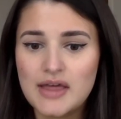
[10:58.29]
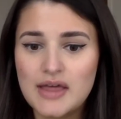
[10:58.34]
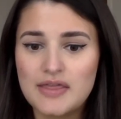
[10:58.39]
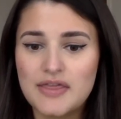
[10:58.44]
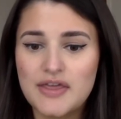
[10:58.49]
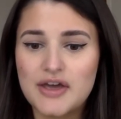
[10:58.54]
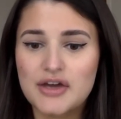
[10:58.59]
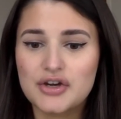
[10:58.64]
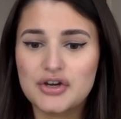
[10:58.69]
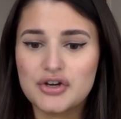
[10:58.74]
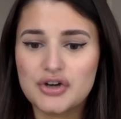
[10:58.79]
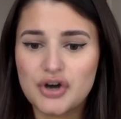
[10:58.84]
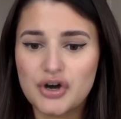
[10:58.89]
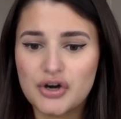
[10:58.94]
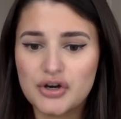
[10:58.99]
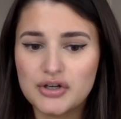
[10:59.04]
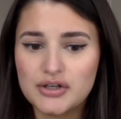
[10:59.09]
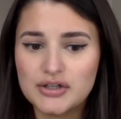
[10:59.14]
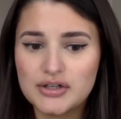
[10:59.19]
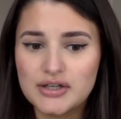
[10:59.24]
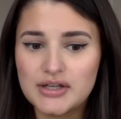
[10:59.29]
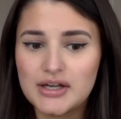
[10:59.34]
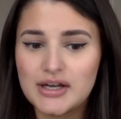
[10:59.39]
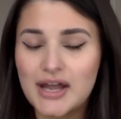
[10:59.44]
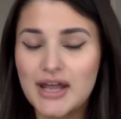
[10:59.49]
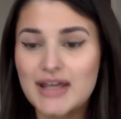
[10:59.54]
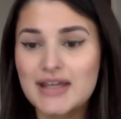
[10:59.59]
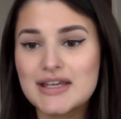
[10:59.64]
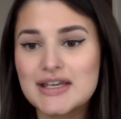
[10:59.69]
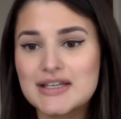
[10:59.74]
that God,
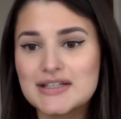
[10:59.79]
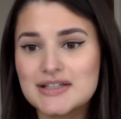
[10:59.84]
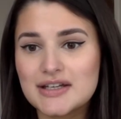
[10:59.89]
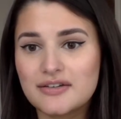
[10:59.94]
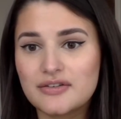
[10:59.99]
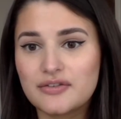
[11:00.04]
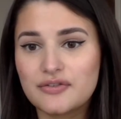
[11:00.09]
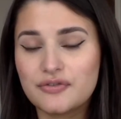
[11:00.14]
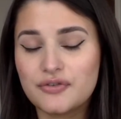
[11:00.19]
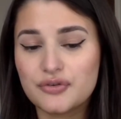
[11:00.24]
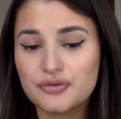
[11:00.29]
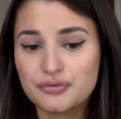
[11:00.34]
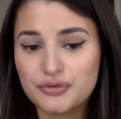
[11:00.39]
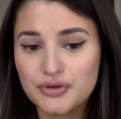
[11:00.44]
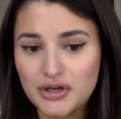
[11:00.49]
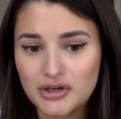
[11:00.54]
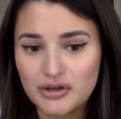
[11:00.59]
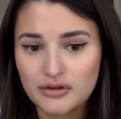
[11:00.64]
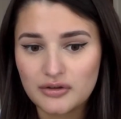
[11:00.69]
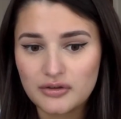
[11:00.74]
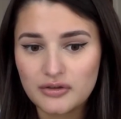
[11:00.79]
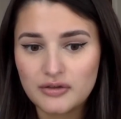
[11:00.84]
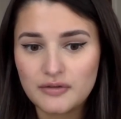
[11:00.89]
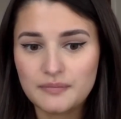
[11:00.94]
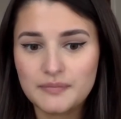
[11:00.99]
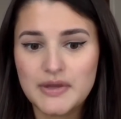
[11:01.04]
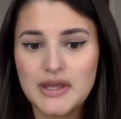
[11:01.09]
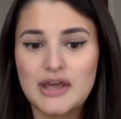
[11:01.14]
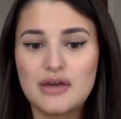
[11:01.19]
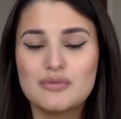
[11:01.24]
like he does for Ruth,
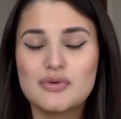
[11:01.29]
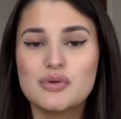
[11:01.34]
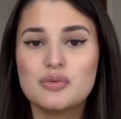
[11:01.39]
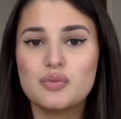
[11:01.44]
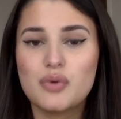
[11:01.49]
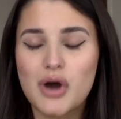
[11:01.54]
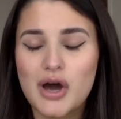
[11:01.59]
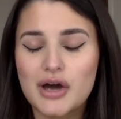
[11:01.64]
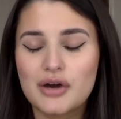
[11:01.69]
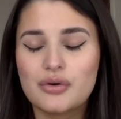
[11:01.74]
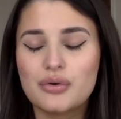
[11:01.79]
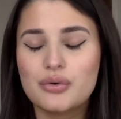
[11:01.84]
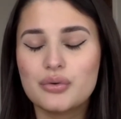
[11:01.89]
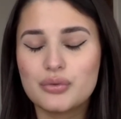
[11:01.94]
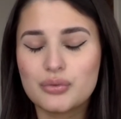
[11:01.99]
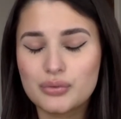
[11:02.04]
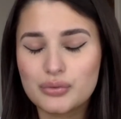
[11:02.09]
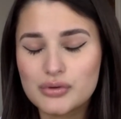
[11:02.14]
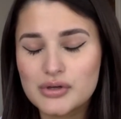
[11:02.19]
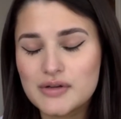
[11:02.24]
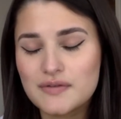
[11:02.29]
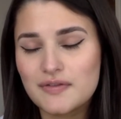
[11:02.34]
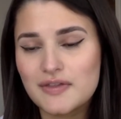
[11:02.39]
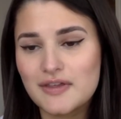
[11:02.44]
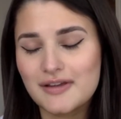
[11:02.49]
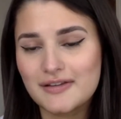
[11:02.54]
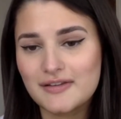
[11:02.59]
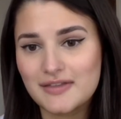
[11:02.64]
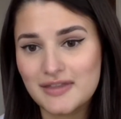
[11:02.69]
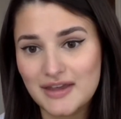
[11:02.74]
he will work all of
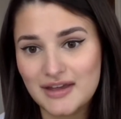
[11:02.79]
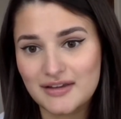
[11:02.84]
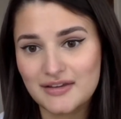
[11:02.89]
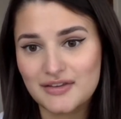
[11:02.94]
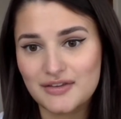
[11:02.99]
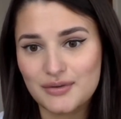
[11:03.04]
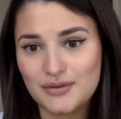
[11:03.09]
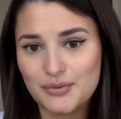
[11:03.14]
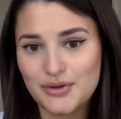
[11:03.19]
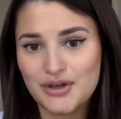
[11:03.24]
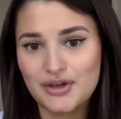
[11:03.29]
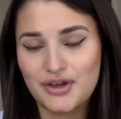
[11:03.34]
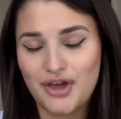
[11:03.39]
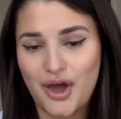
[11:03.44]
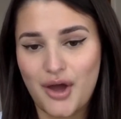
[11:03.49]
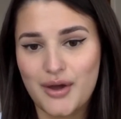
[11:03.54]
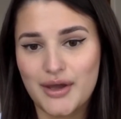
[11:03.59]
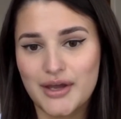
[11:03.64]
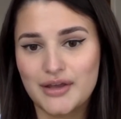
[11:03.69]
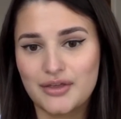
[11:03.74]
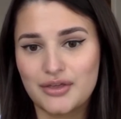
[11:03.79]
these things that we are going